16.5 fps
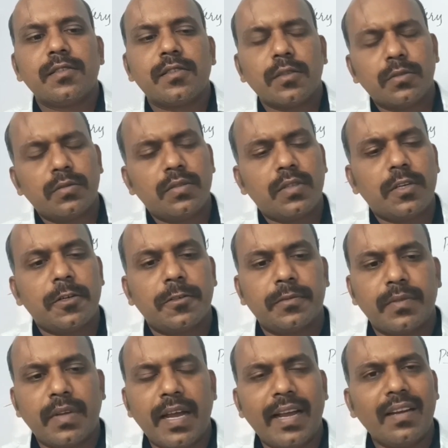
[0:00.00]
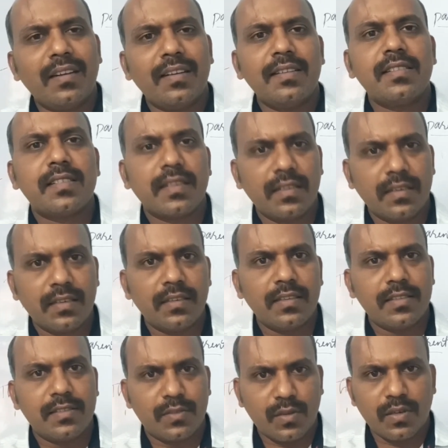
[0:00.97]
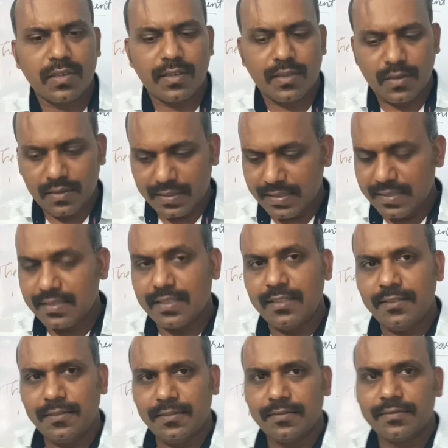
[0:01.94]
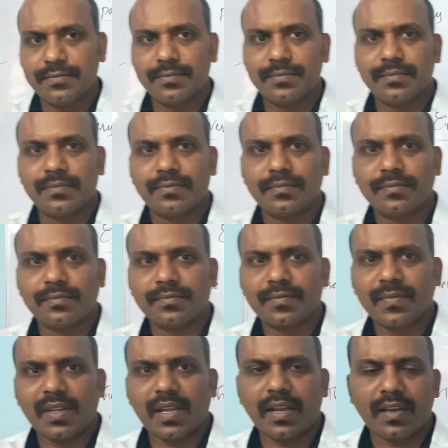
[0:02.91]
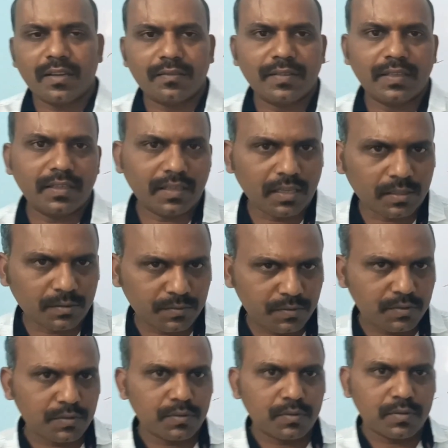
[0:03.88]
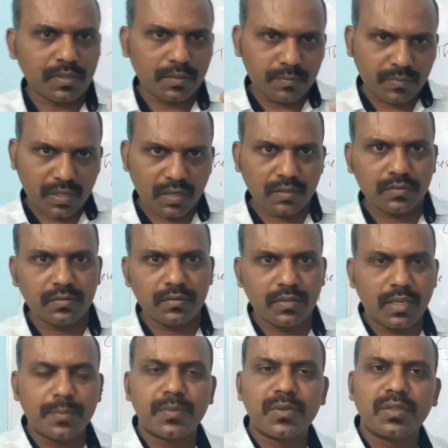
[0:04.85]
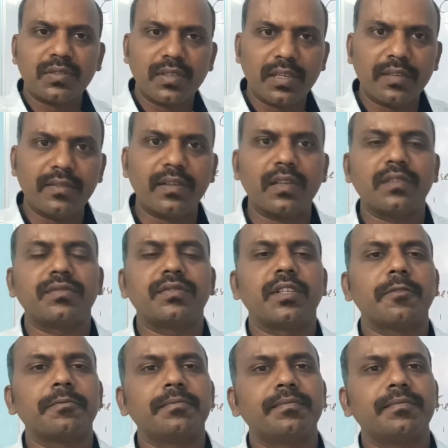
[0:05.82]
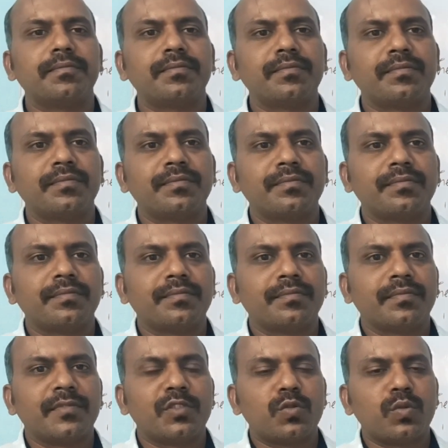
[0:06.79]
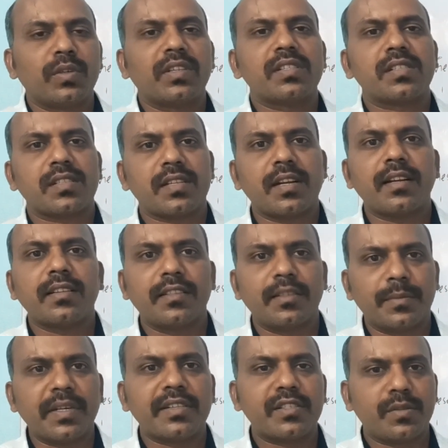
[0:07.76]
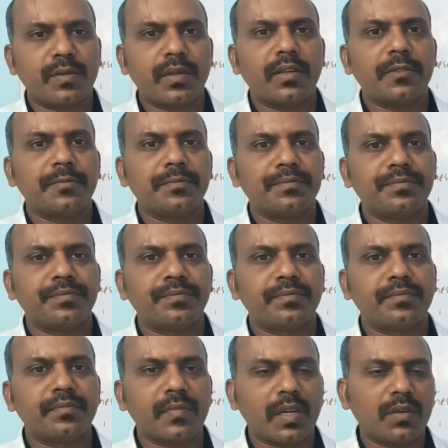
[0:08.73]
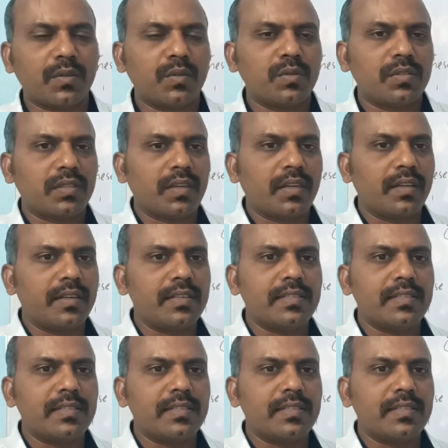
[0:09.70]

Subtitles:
So handling children is not at all easy, and we have to come down up to the level of them to understand them actually. Not to say